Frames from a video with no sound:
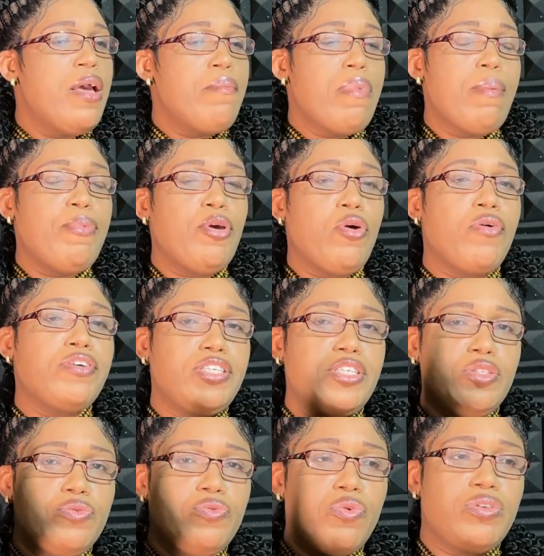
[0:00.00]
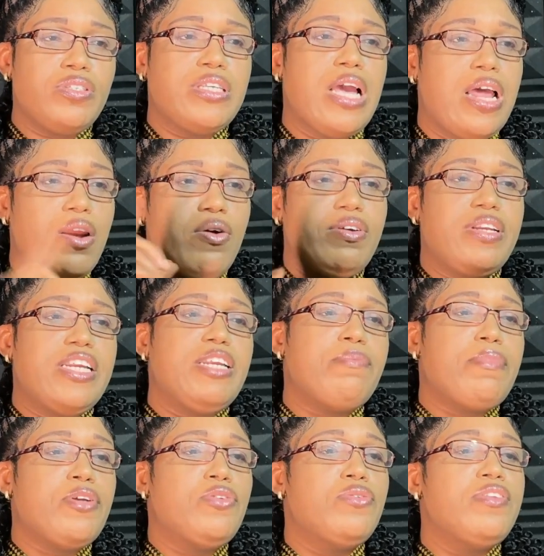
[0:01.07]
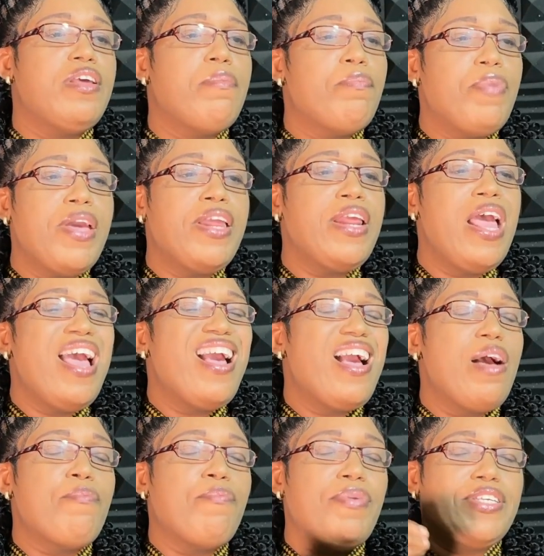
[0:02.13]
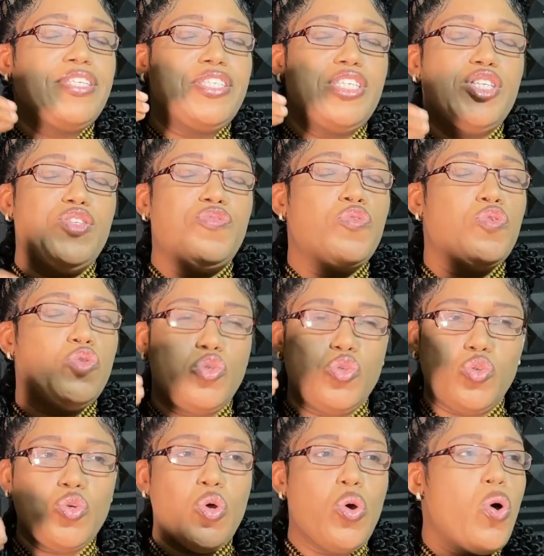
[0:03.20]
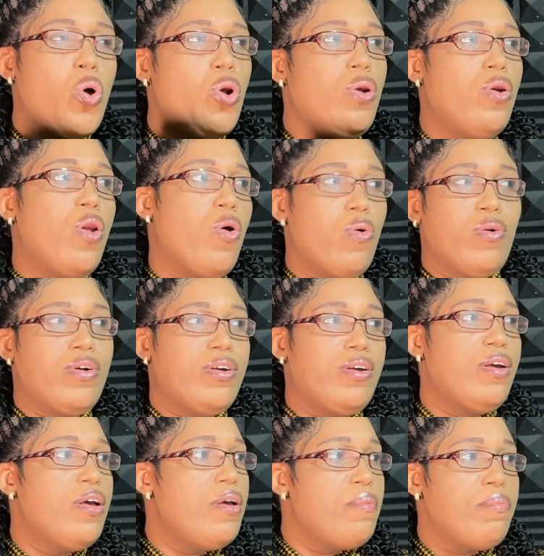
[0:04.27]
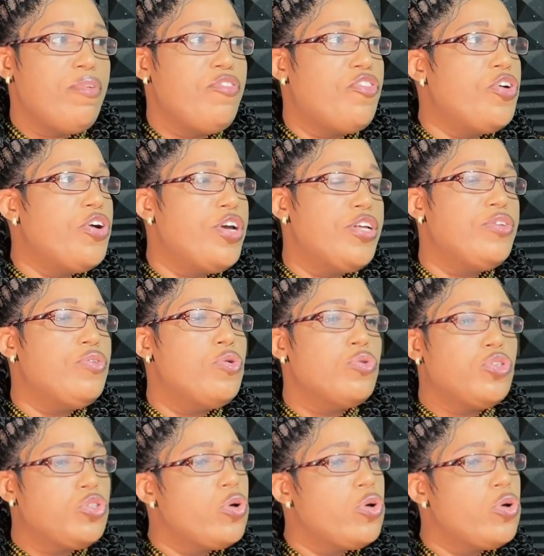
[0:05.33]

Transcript: but because it grows along the dermatome, the pain can persist for so long before it goes.